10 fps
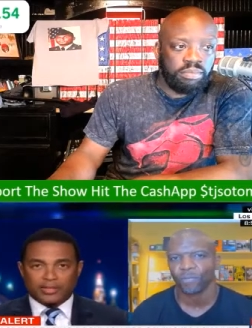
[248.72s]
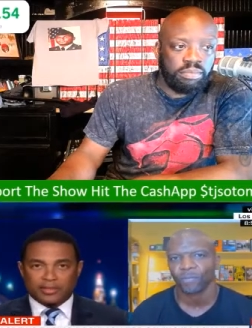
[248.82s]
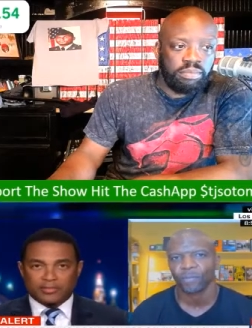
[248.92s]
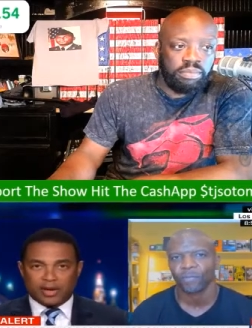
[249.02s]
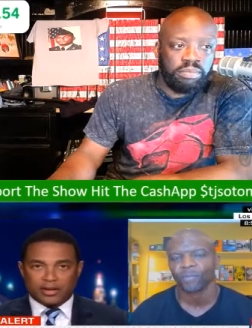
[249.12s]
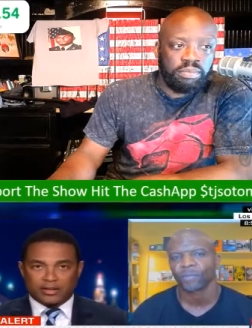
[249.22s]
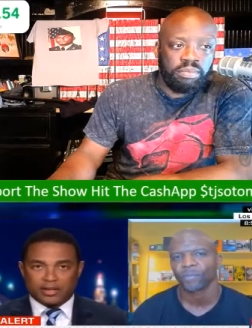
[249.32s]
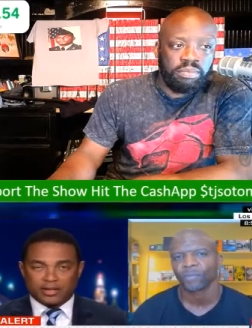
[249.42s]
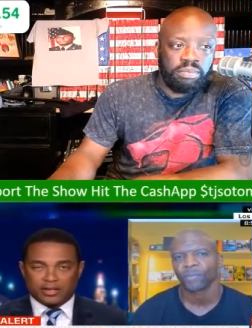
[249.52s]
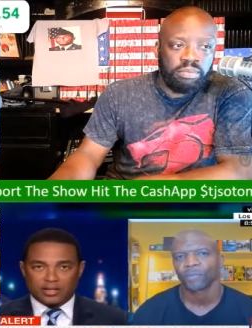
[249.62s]
Speaker 1: Lives
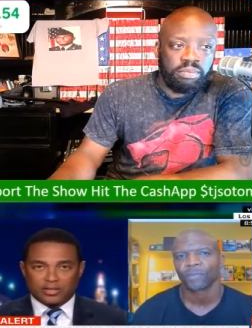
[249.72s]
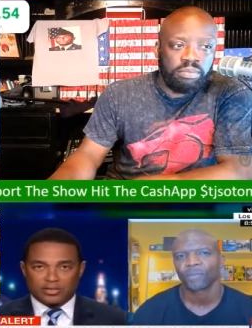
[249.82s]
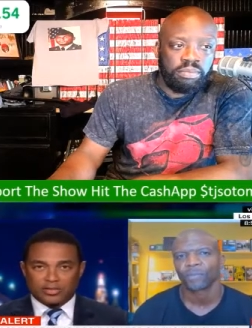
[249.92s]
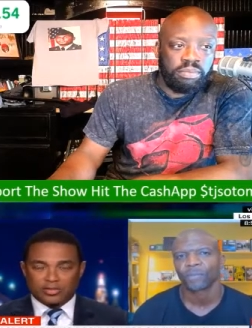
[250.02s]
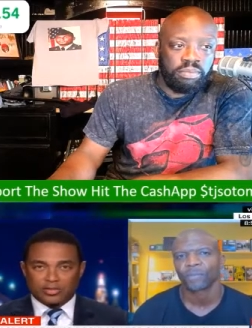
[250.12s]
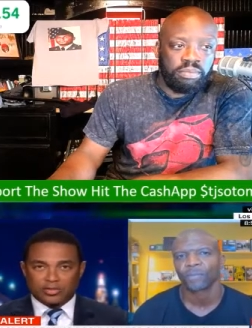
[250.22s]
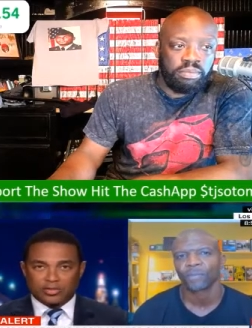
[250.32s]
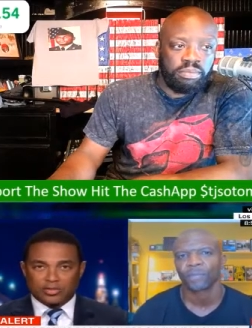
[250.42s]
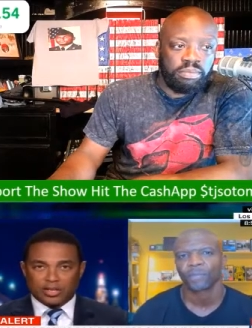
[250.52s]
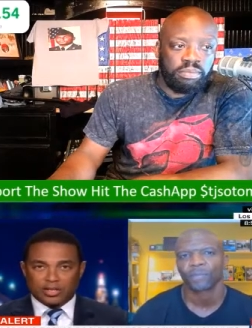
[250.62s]
Matter is,
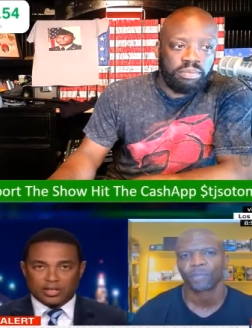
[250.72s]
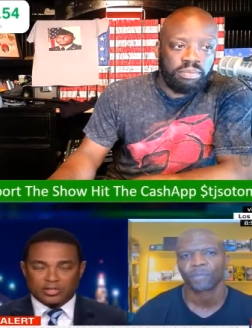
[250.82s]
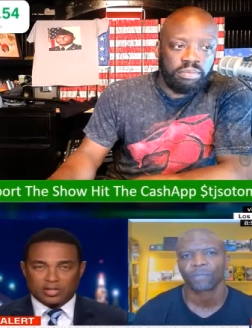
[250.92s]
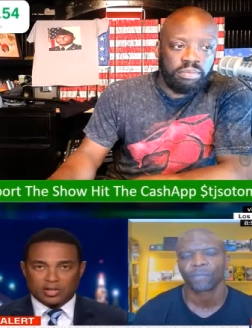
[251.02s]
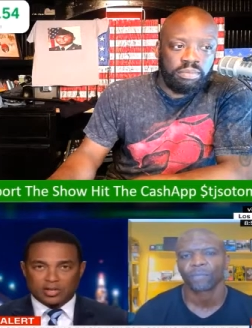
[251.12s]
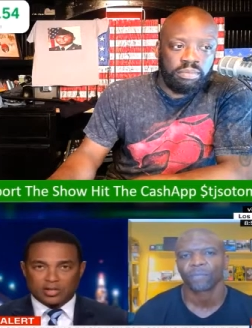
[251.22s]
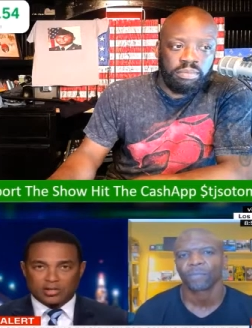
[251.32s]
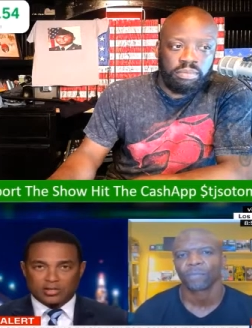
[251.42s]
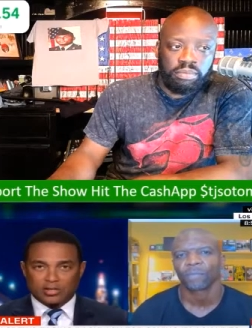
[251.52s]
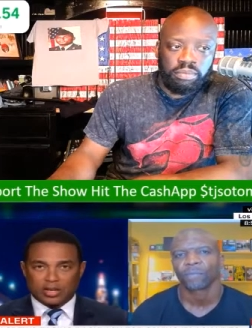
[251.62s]
you said it's
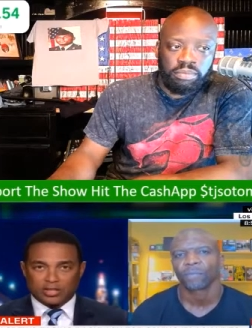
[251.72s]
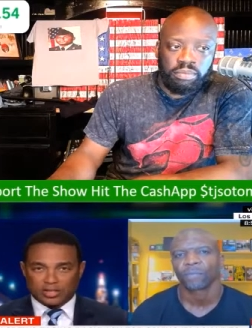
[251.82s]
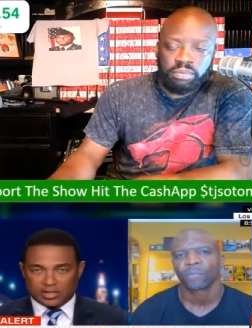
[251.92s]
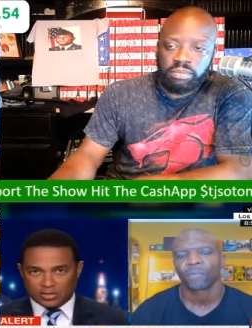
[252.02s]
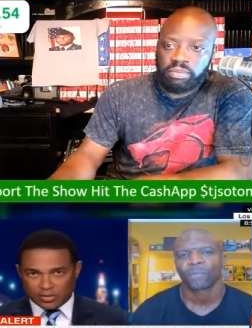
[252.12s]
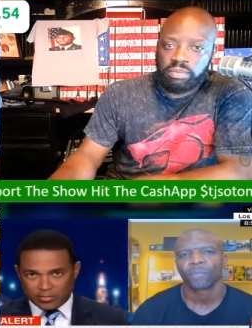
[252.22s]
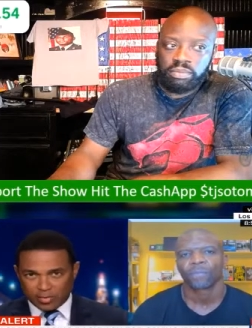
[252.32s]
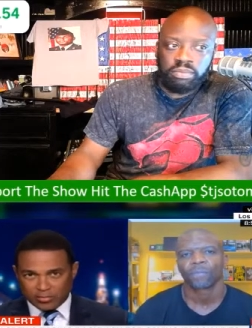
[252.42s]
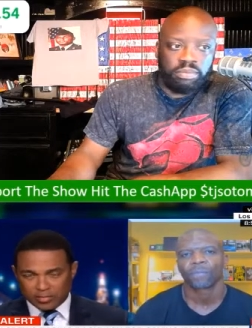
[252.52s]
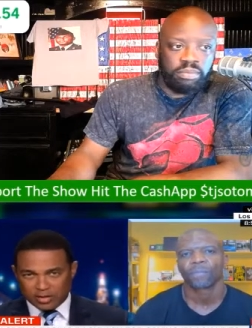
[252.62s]
a, you think it's an
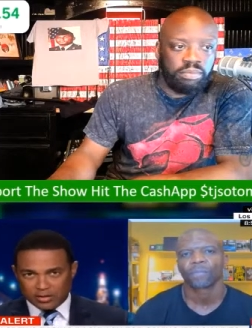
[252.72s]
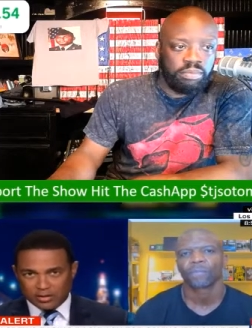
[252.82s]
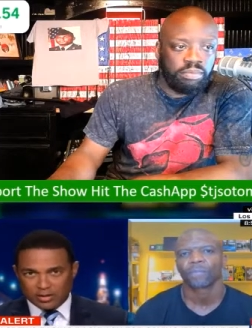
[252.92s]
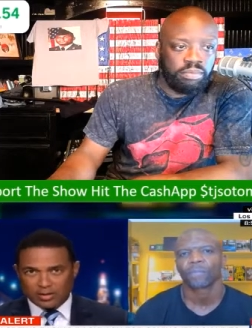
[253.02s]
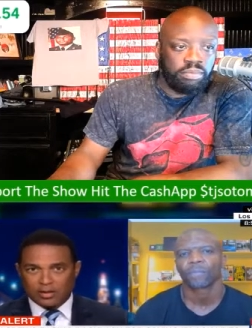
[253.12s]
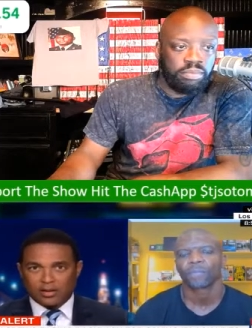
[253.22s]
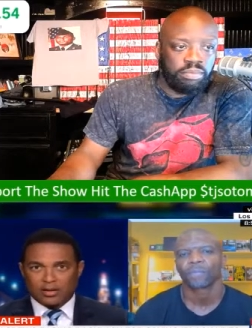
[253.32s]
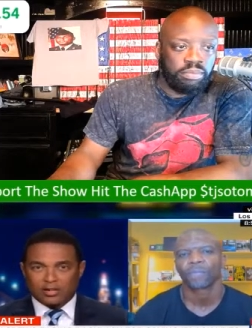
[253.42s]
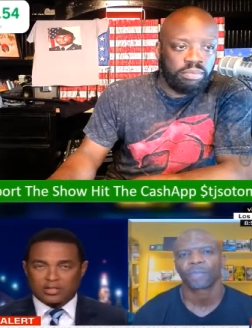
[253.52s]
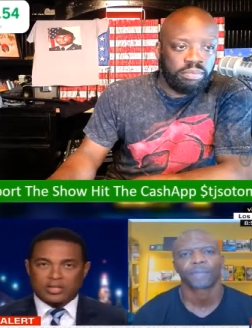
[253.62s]
extreme movement?
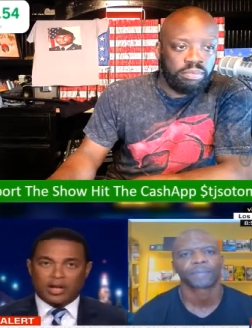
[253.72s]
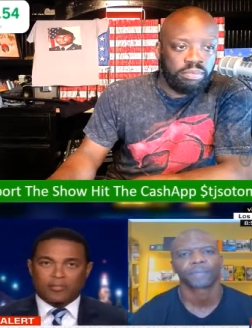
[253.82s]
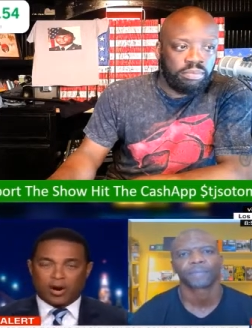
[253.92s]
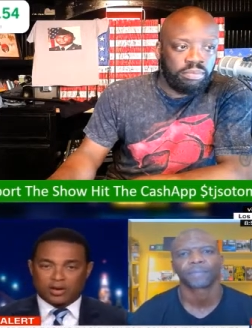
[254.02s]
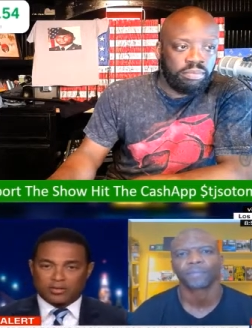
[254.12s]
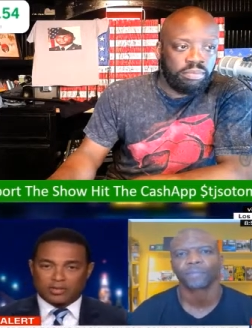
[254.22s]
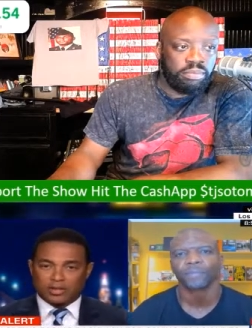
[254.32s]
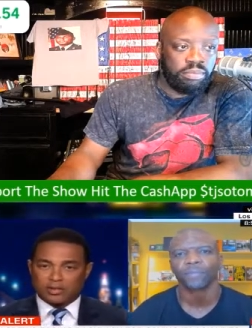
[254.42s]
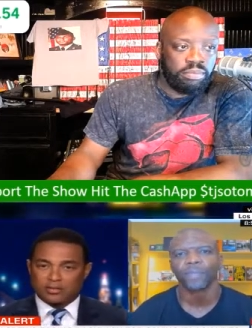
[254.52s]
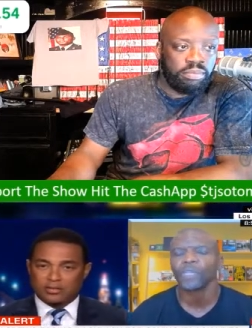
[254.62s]
Because it's now part of
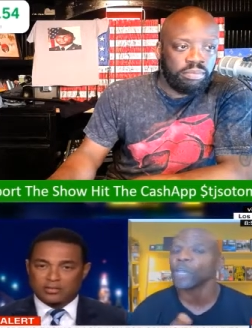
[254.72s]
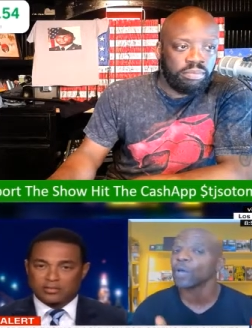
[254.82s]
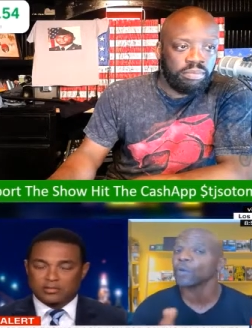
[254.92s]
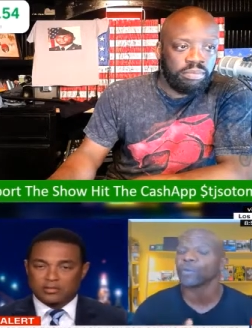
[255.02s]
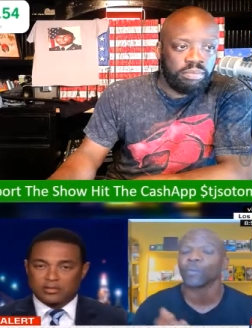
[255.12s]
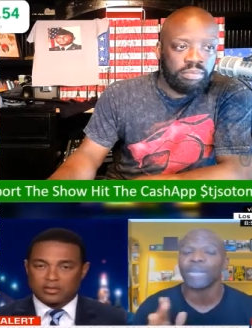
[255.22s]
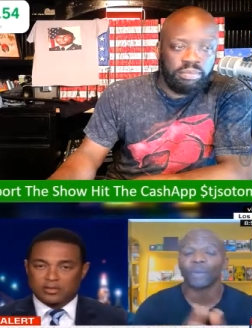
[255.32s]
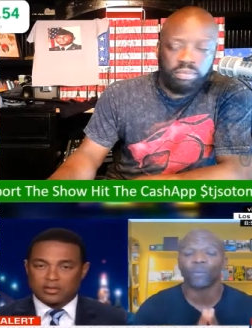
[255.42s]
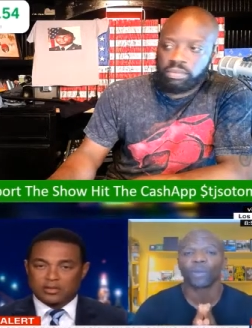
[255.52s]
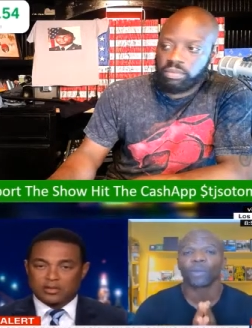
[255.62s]
the...
Speaker 2: No. What,
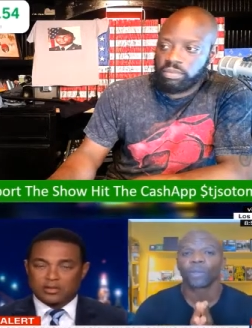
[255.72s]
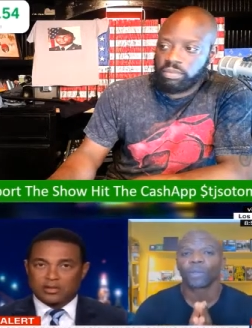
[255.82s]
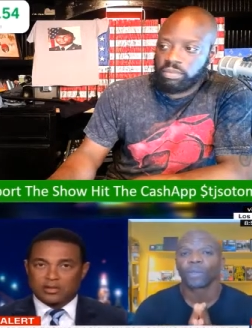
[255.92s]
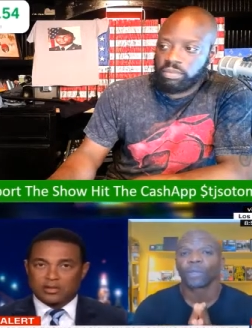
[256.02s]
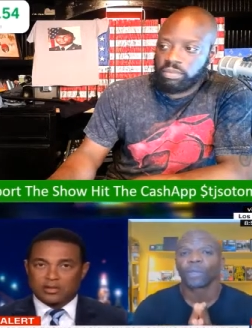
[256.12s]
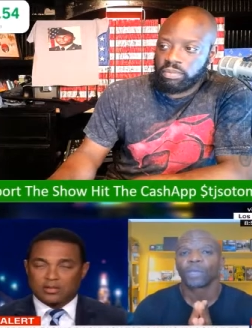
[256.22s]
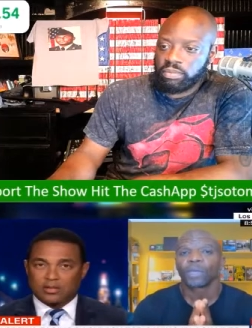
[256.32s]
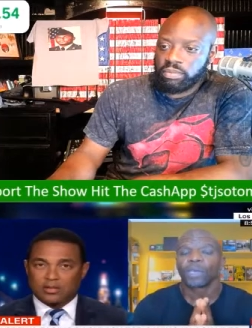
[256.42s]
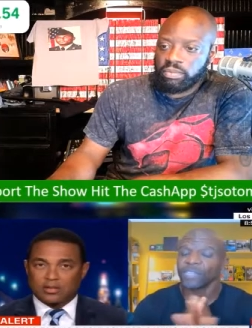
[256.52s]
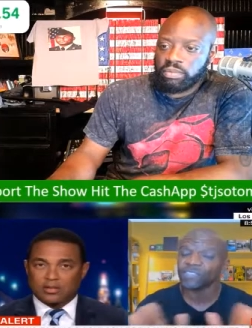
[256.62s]

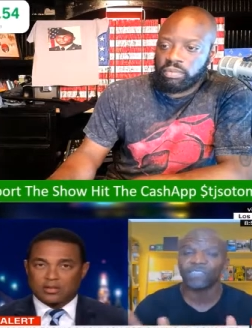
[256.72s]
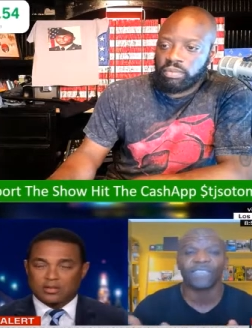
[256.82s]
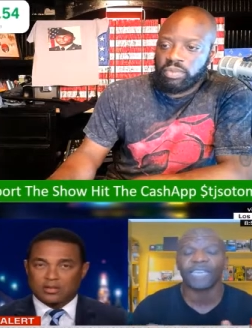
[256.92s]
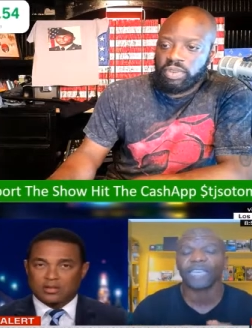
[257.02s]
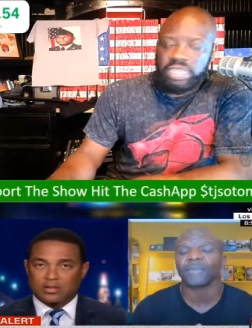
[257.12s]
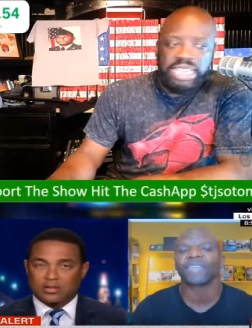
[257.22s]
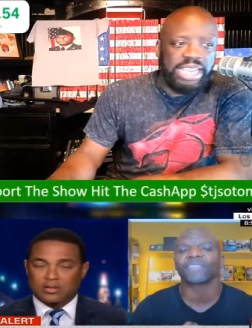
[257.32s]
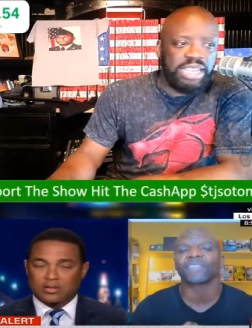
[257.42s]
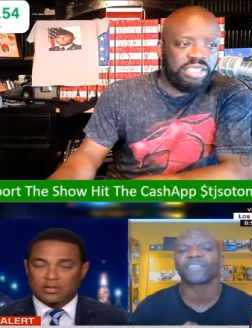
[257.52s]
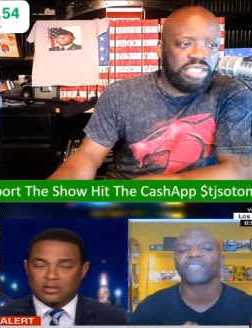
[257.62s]
this is the thing.
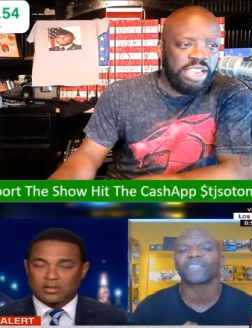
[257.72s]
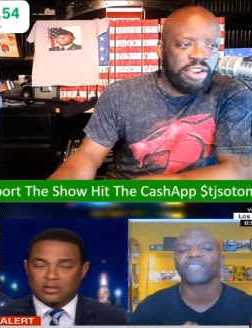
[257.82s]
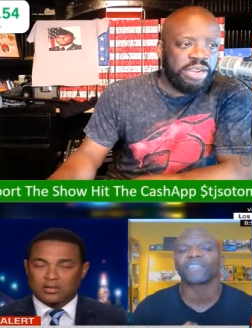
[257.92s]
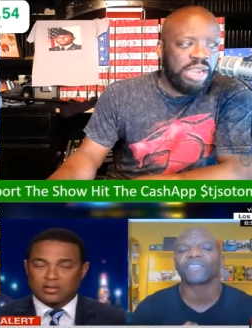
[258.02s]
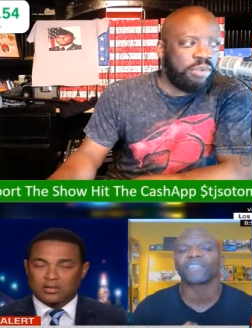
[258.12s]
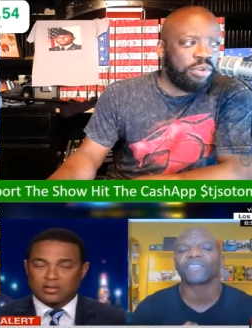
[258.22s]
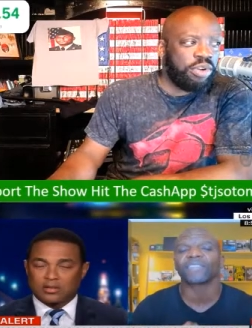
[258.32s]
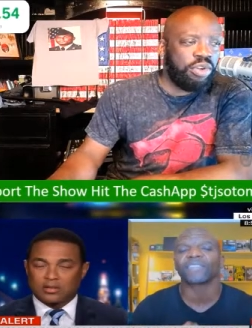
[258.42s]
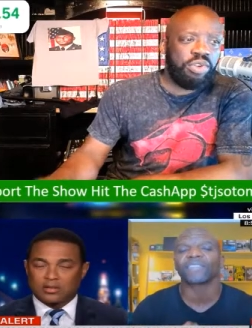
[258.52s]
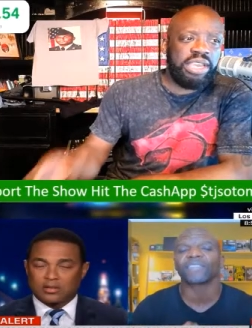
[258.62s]
Yes, Terry and I were
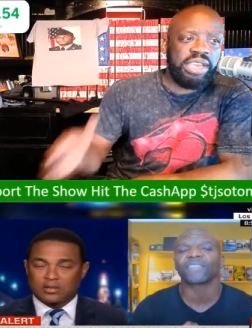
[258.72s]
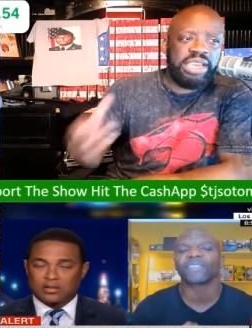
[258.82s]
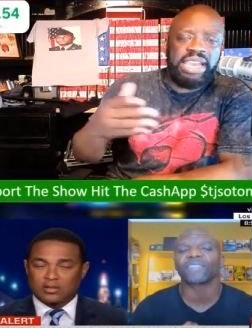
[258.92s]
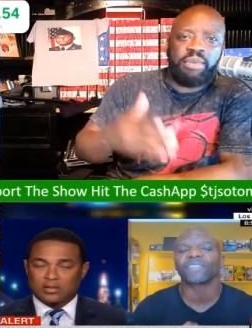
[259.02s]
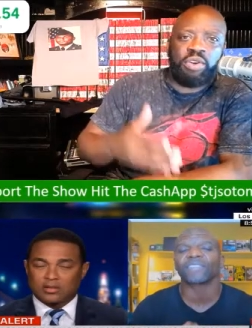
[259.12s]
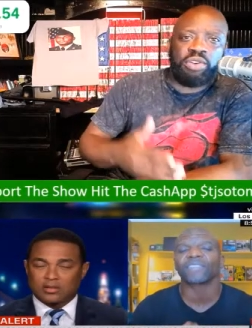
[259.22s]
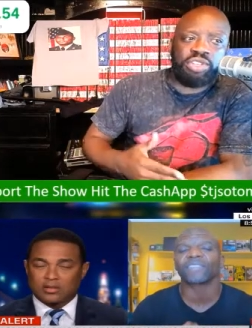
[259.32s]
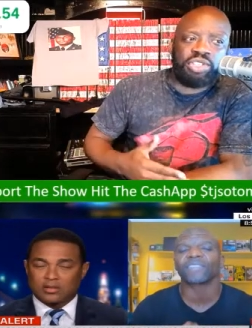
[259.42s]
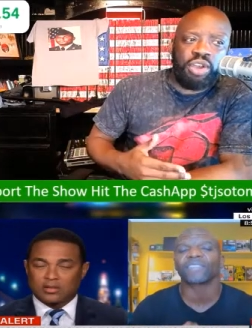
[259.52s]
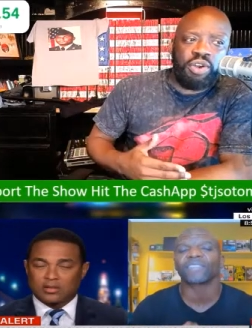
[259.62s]
cool. He came on
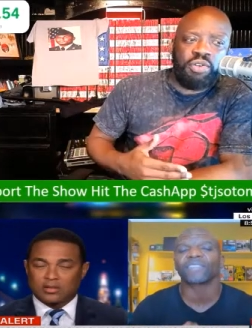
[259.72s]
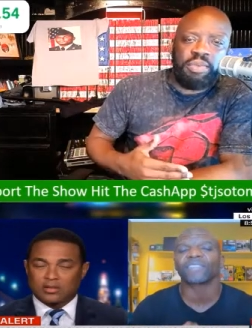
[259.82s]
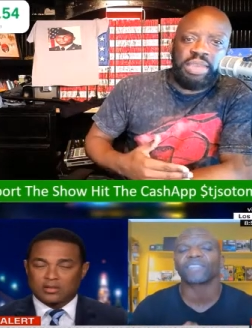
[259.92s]
the show.